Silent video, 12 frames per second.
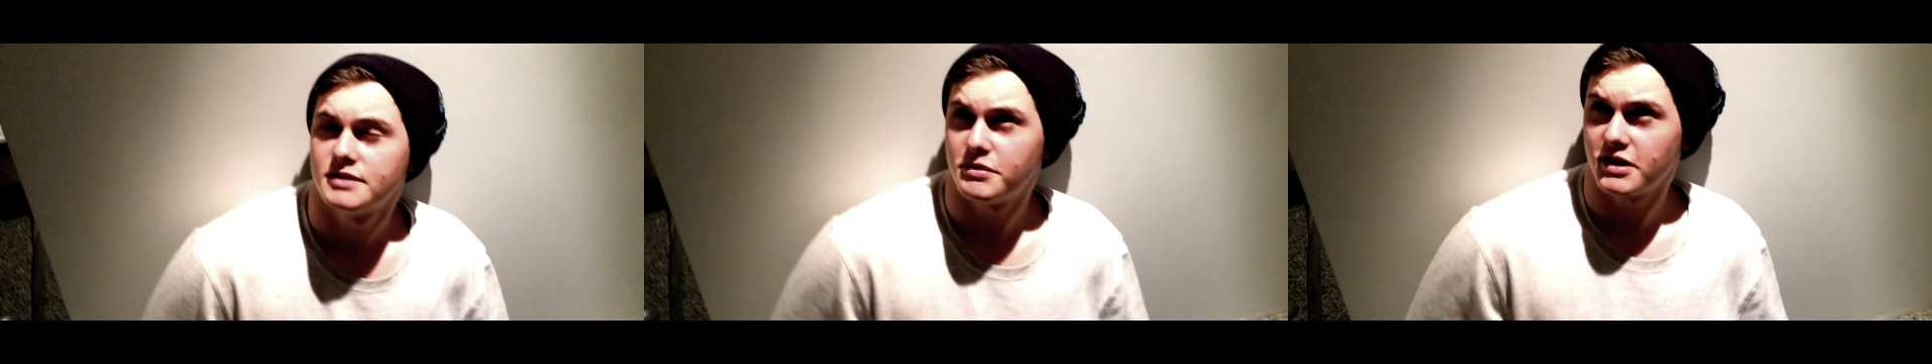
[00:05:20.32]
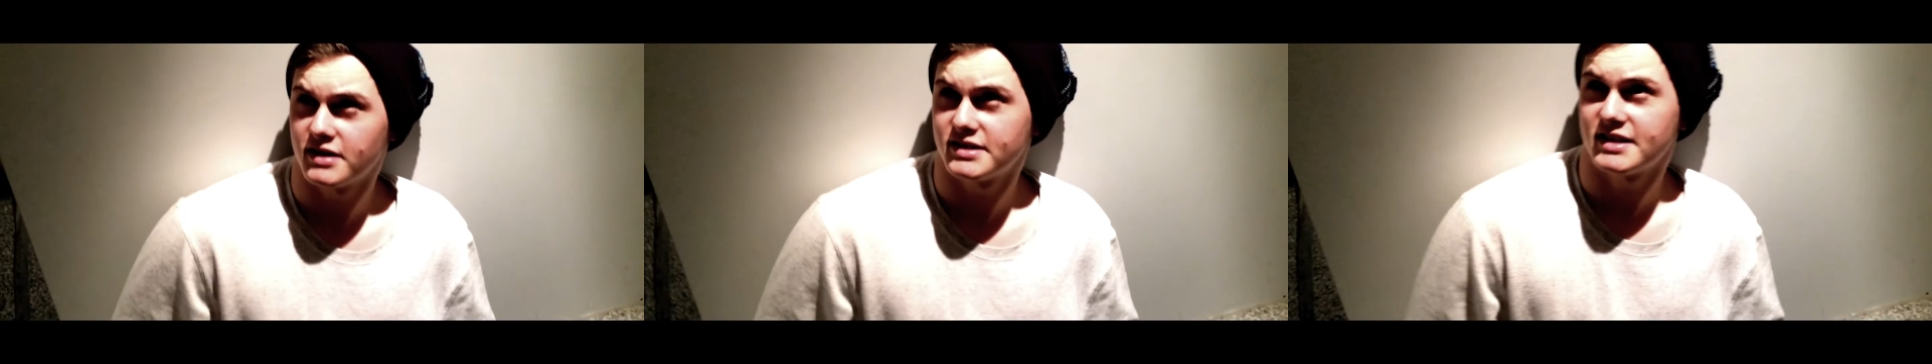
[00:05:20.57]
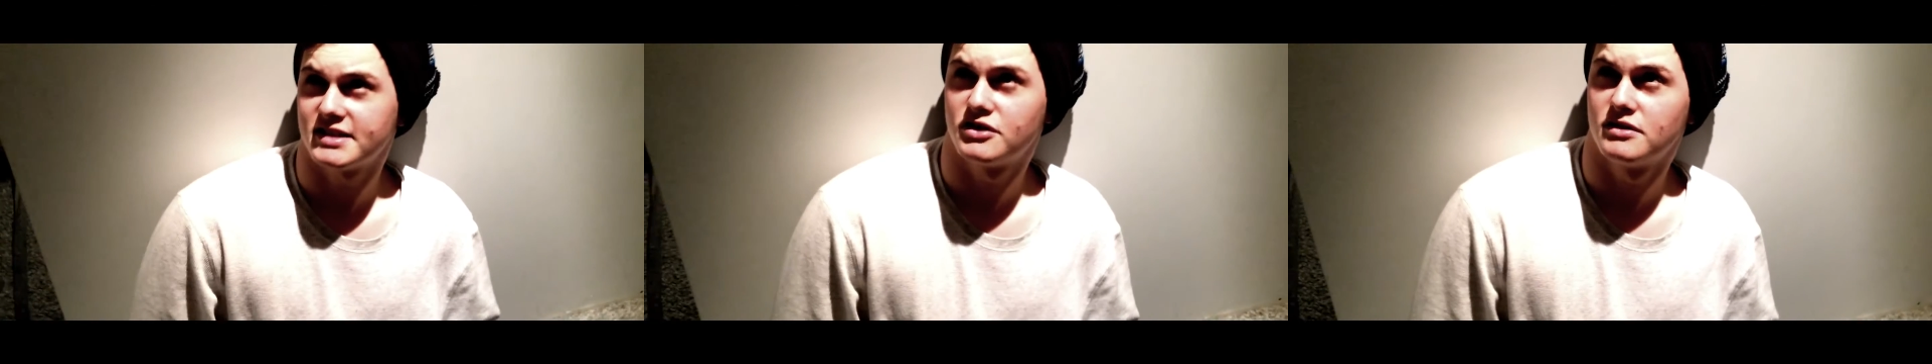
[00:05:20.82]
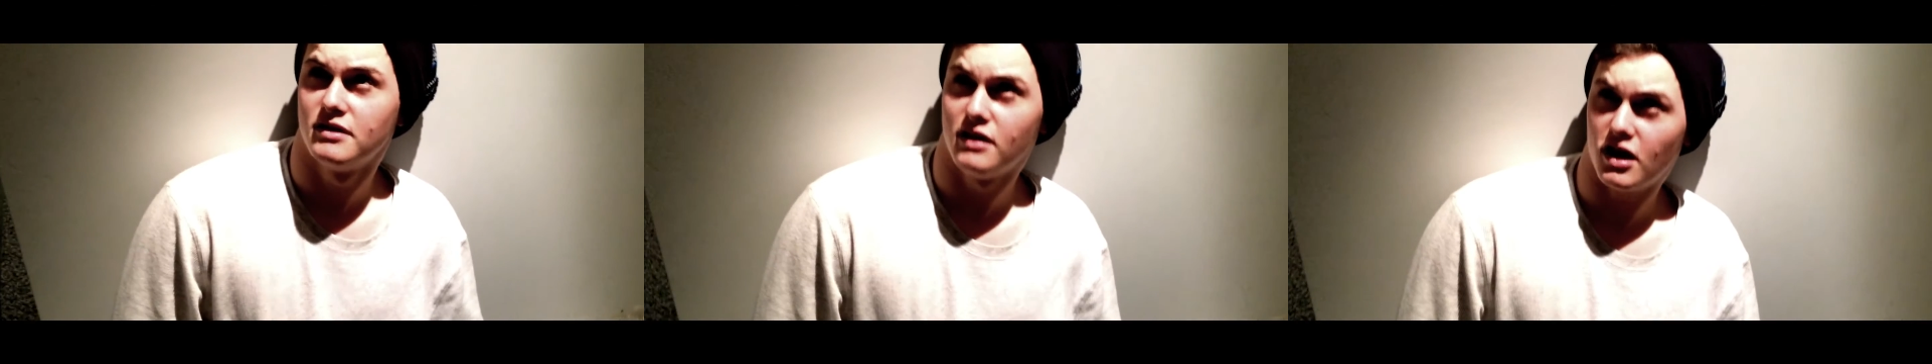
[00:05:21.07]
Is it because I
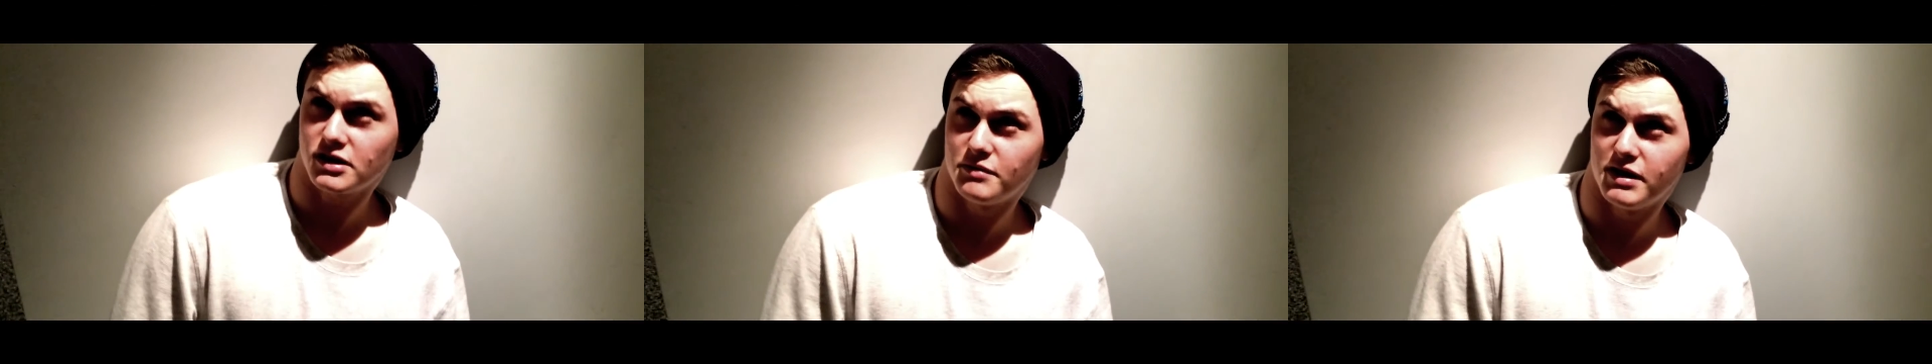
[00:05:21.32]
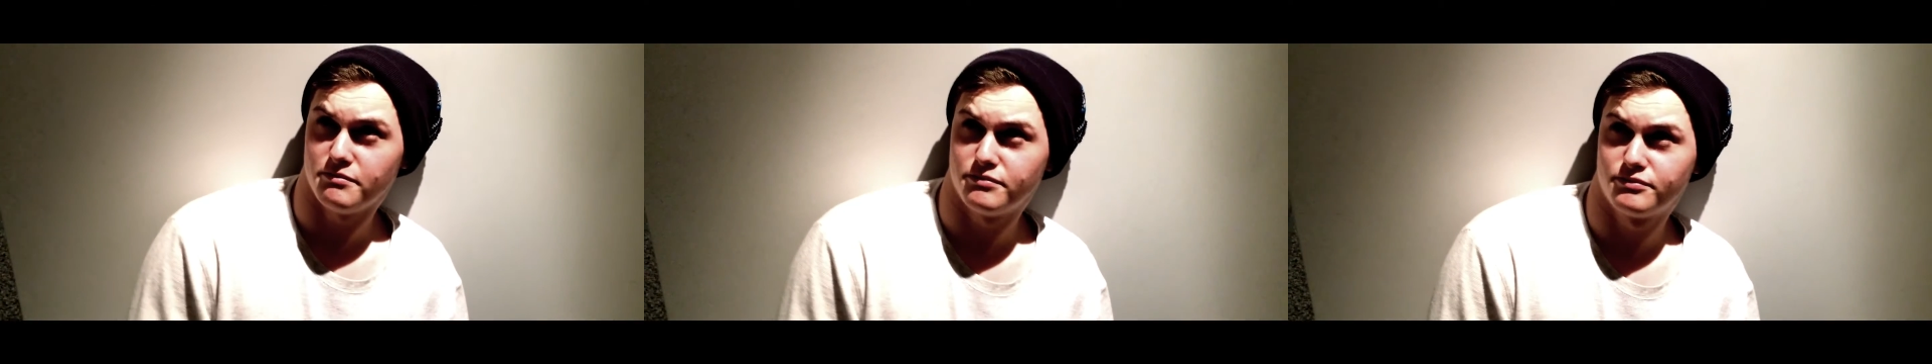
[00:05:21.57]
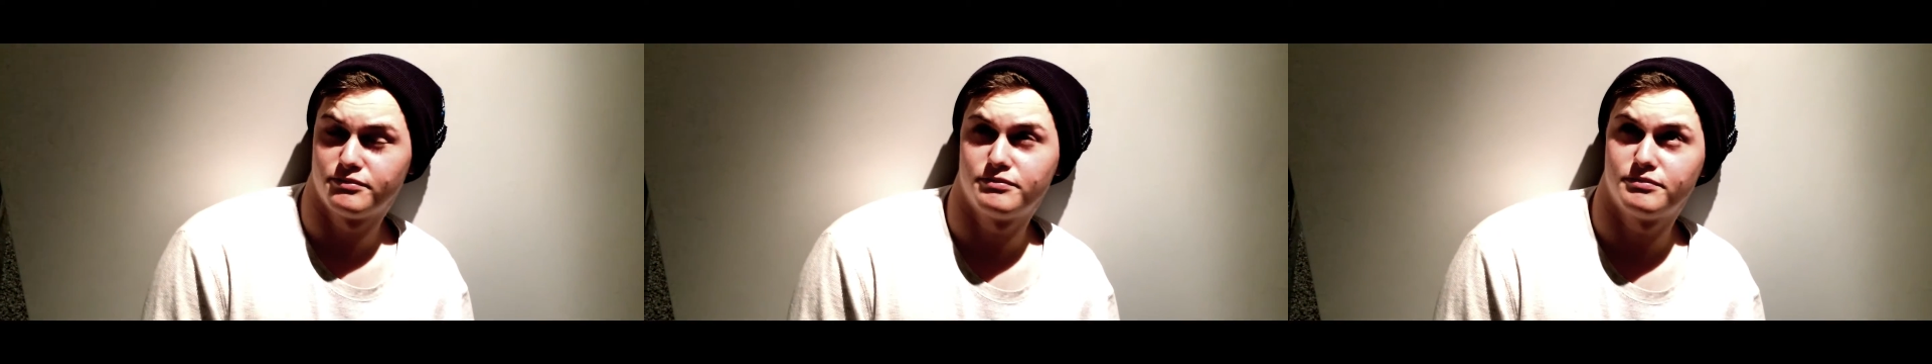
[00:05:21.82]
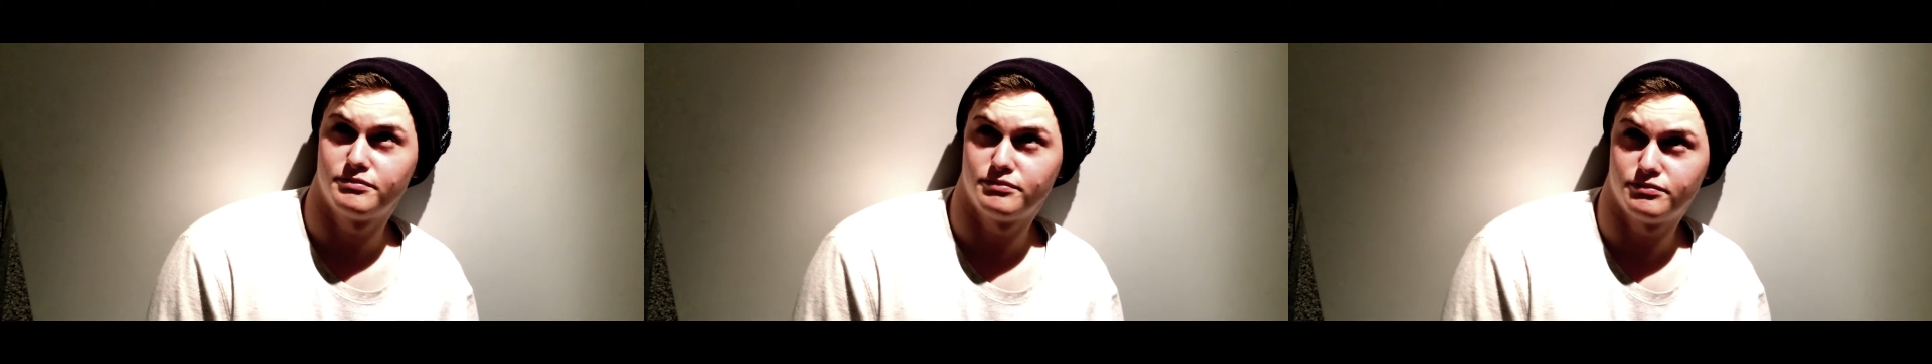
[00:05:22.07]
locked my
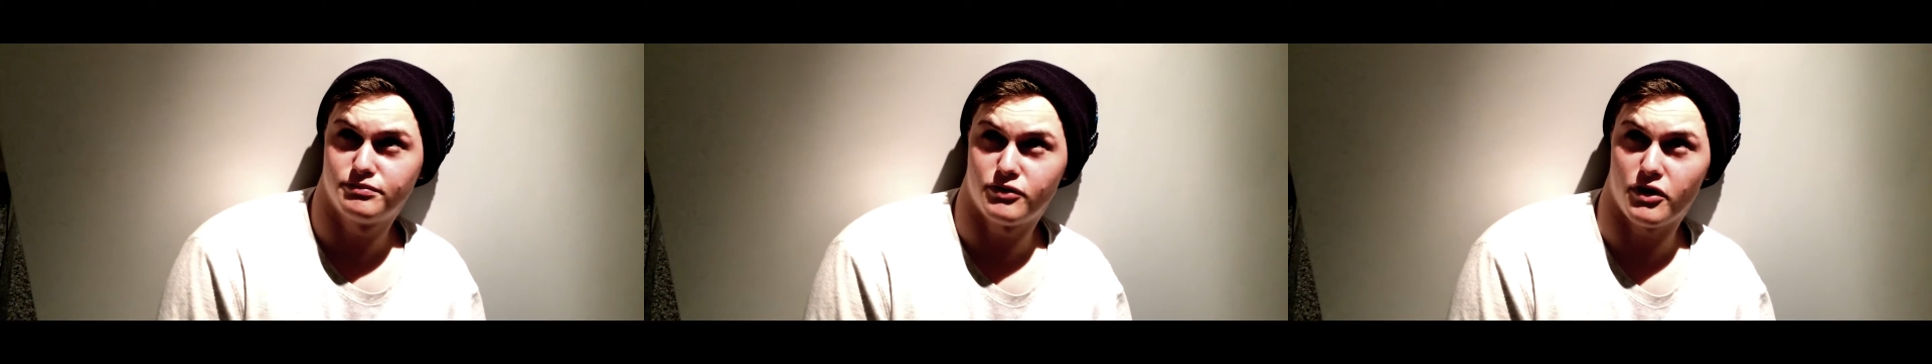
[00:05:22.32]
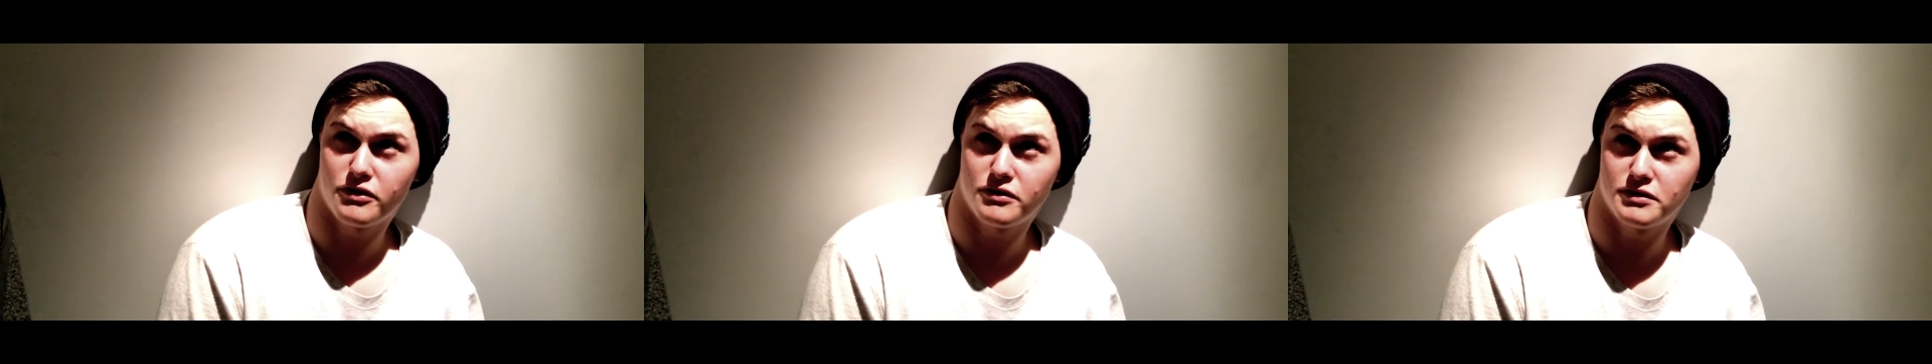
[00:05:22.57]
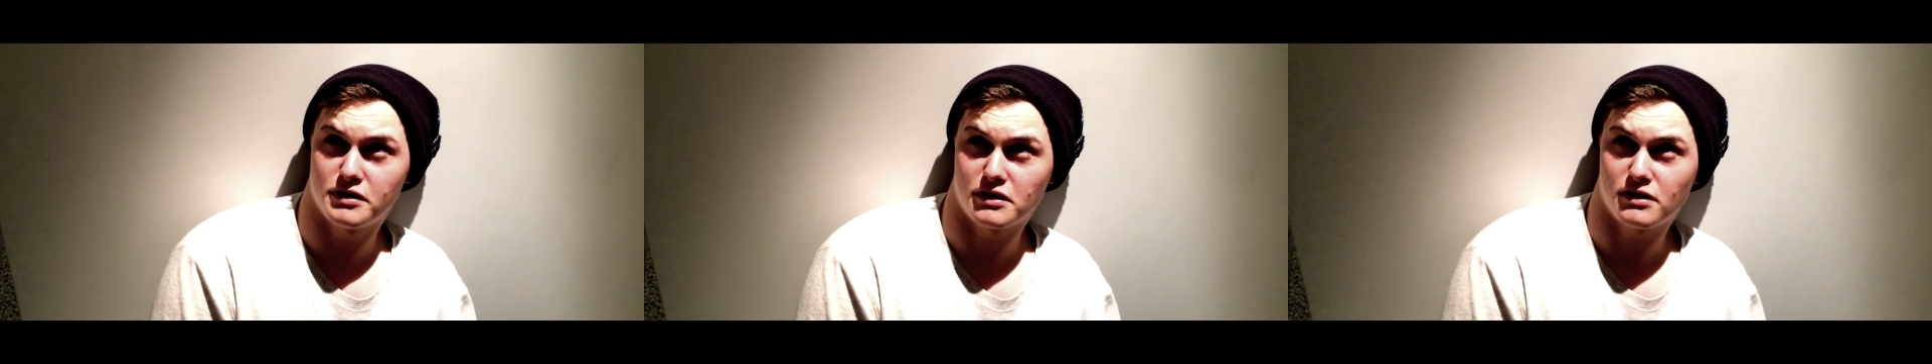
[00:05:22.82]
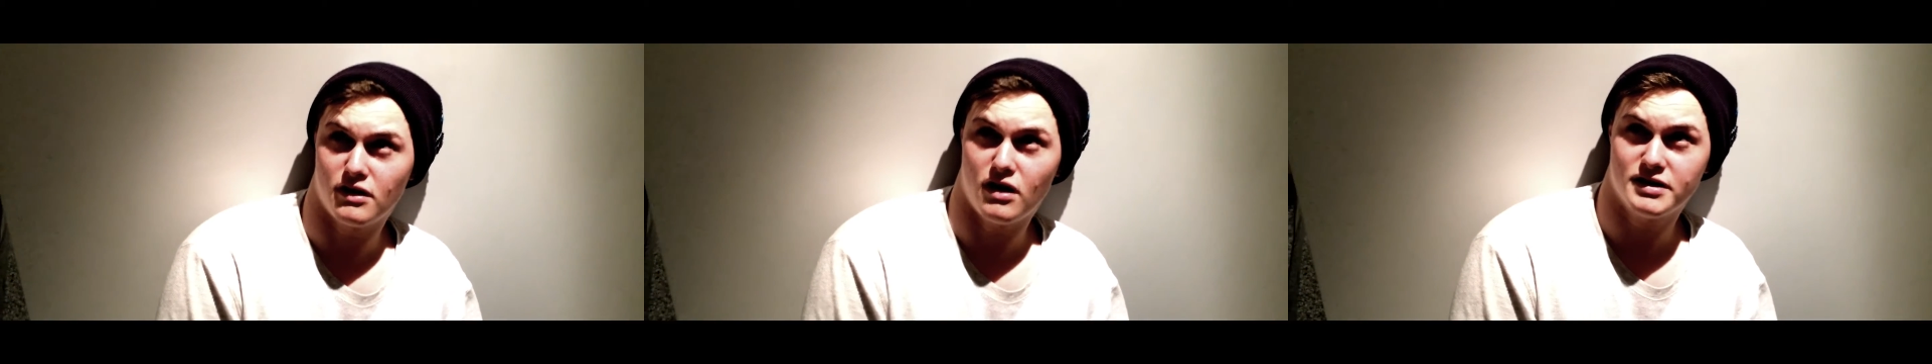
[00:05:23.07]
brother in the
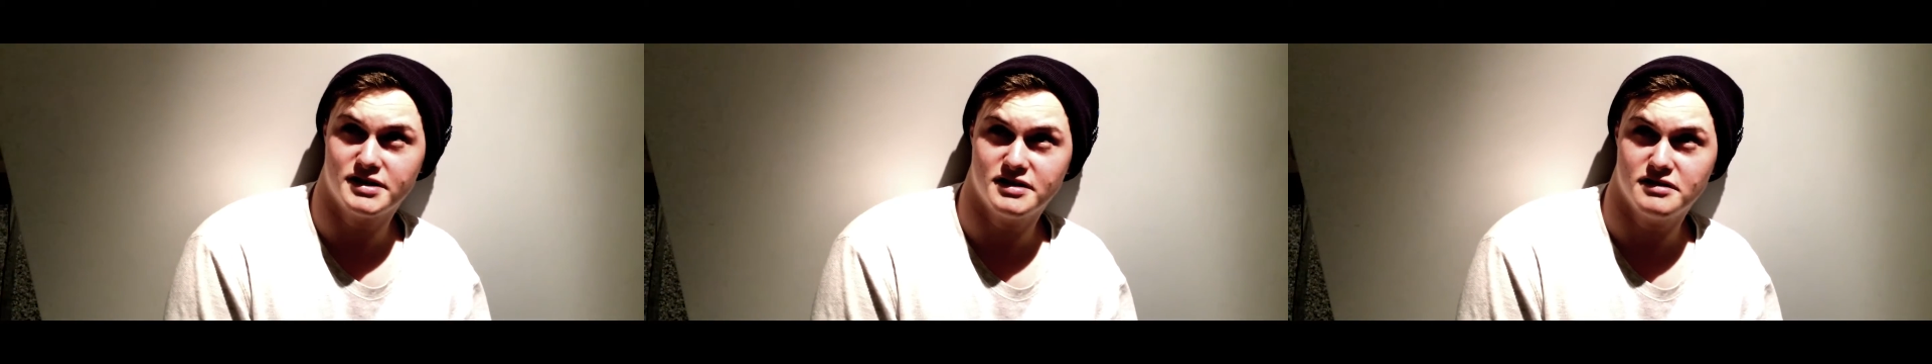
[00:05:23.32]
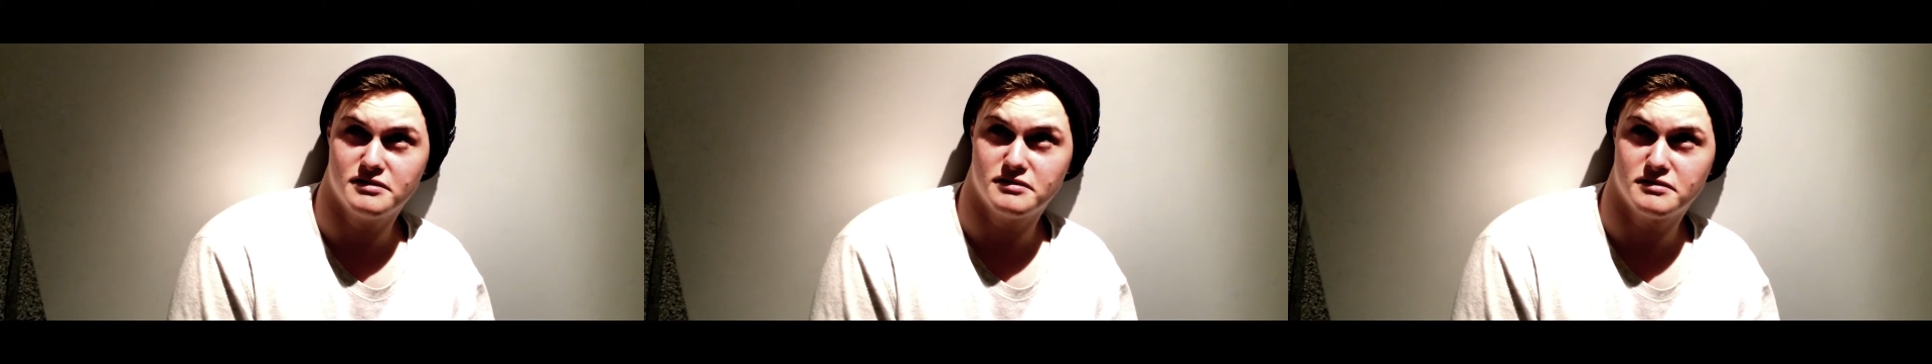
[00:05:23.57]
closet?